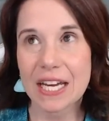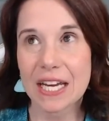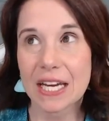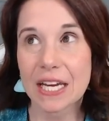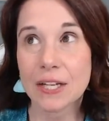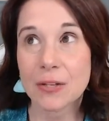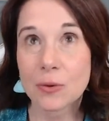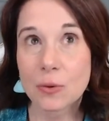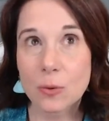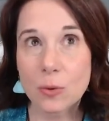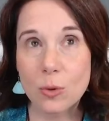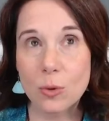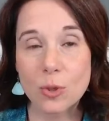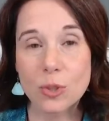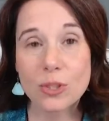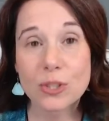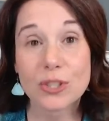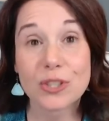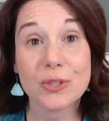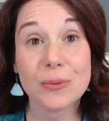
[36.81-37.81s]
in
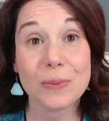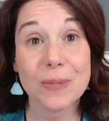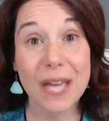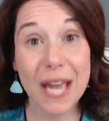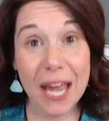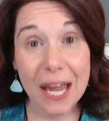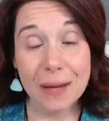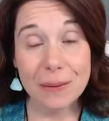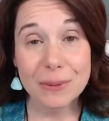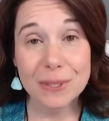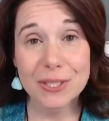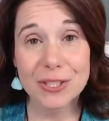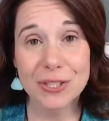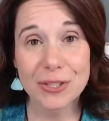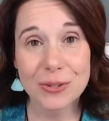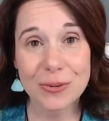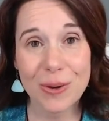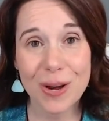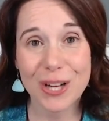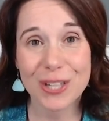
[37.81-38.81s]
order to be able
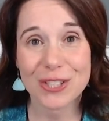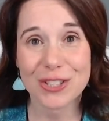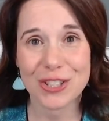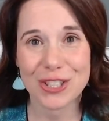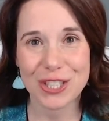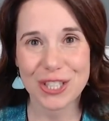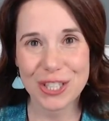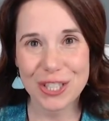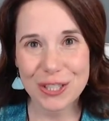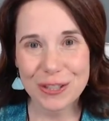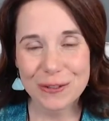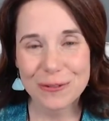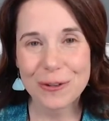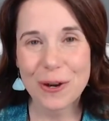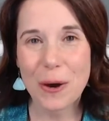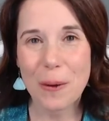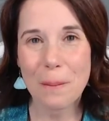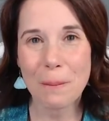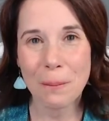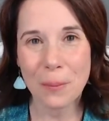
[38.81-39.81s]
to achieve
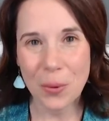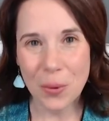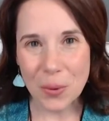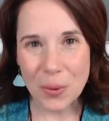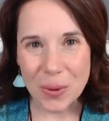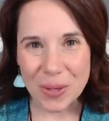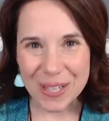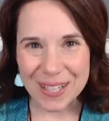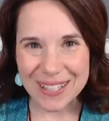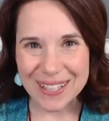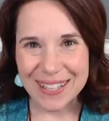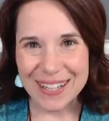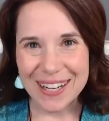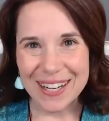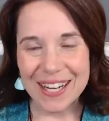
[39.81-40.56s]
more,